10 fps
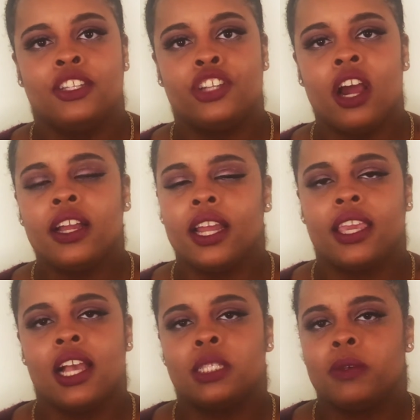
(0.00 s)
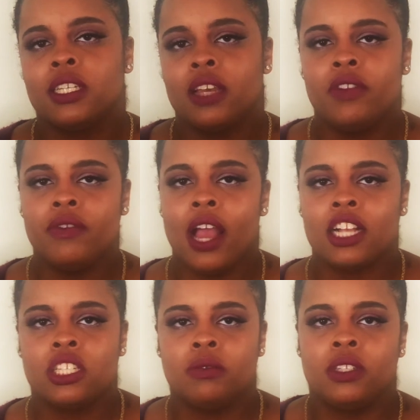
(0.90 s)
Dark, I guess, because I've never
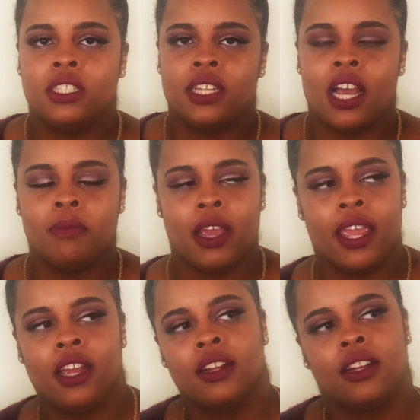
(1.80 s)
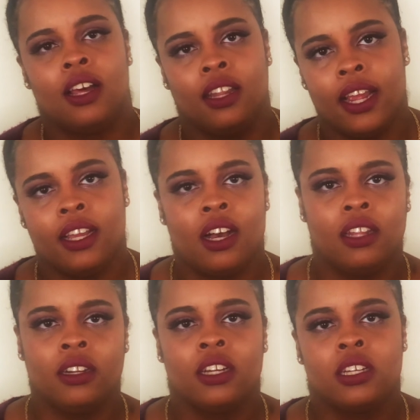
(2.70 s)
actually really dyed my hair a light
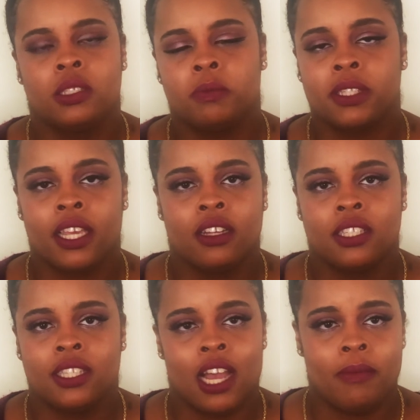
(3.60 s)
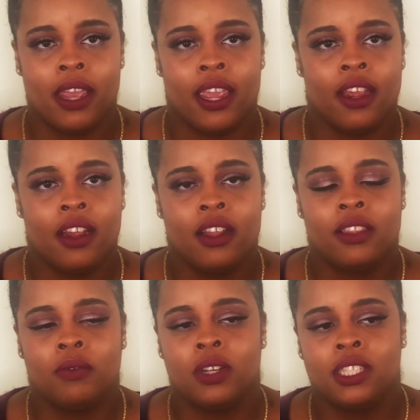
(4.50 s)
color because I'm scared to dye my hair.
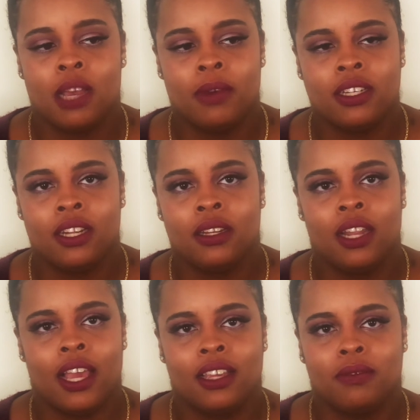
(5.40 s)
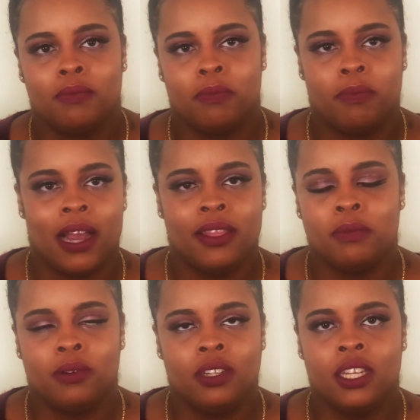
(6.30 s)
The one time I did like bite
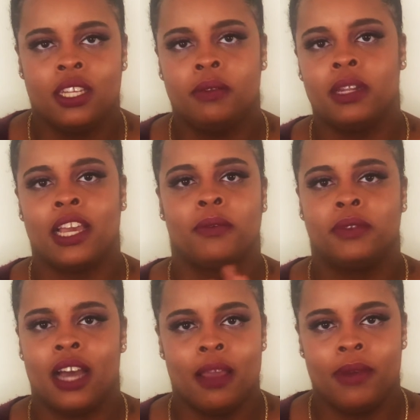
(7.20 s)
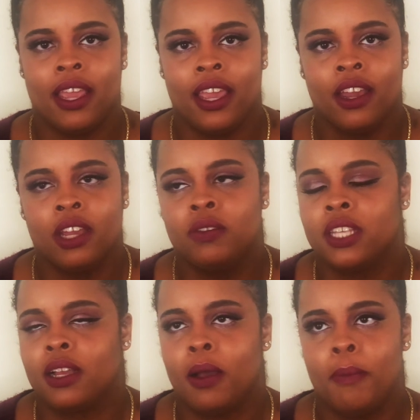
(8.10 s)
the bullet and like dye my hair, it was
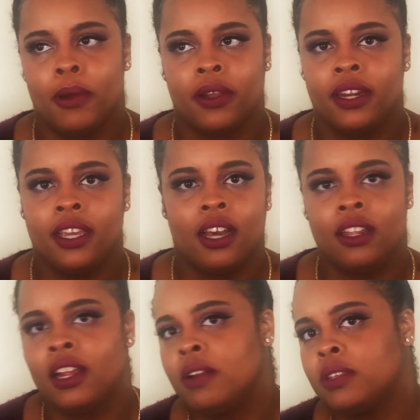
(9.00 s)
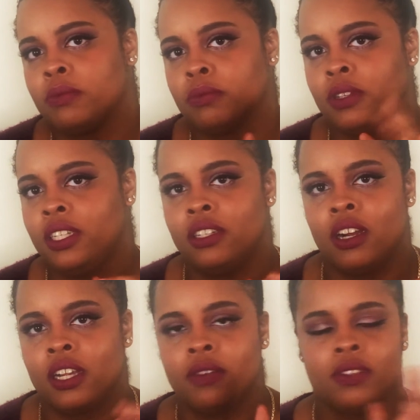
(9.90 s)
like a burgundy color and it was really
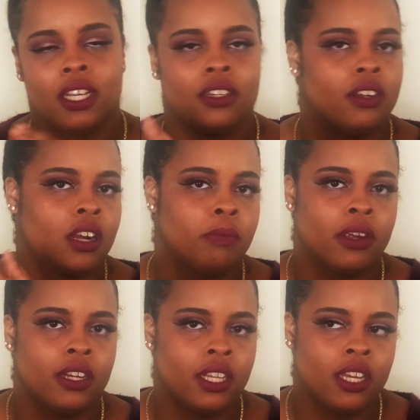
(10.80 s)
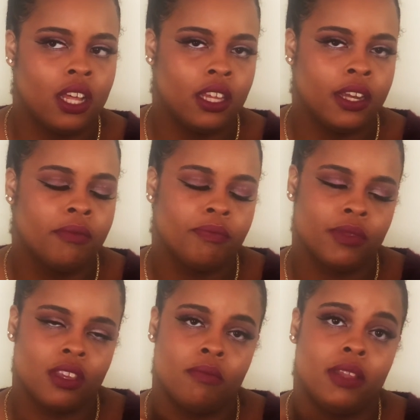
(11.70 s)
dark. It was like a dark burgundy color,
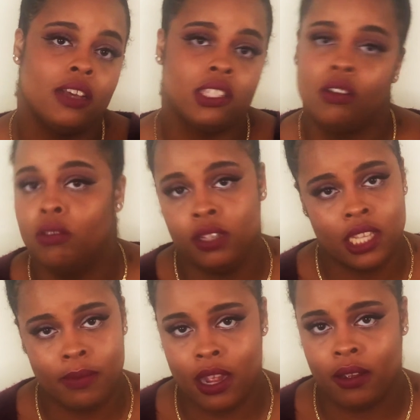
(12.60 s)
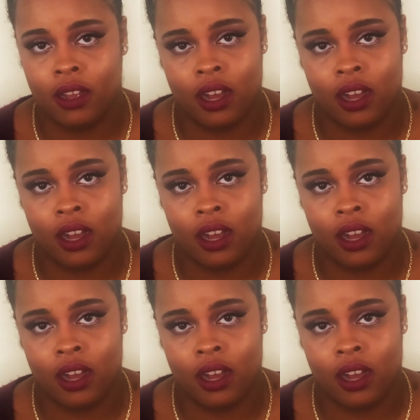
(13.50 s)
but that's the only time I